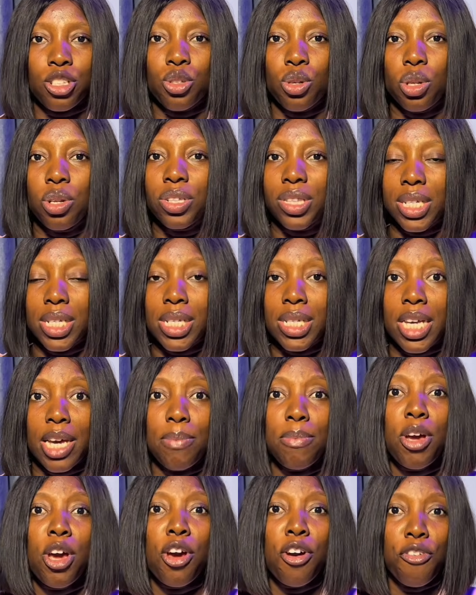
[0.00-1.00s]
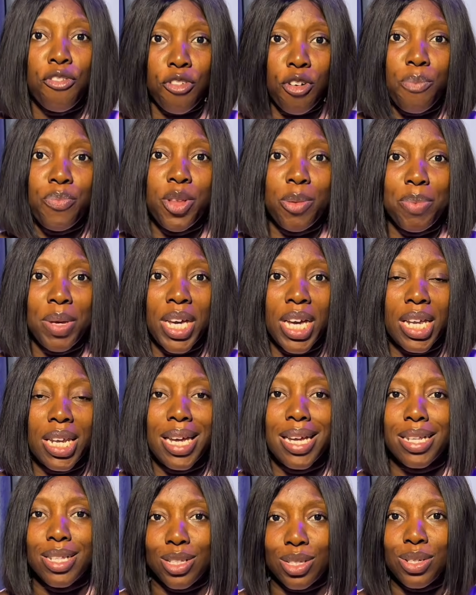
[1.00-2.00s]
to look the same from the
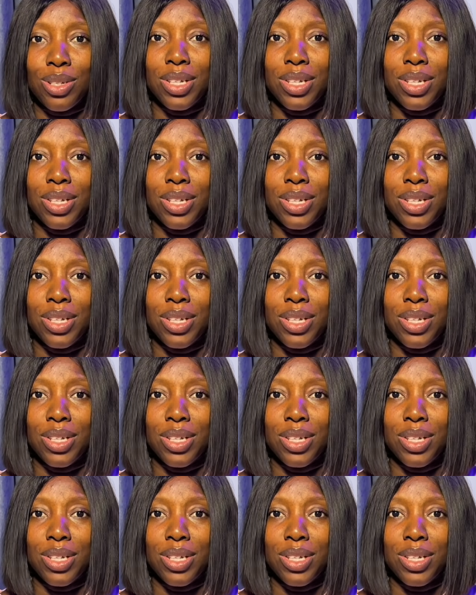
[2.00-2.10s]
beginning to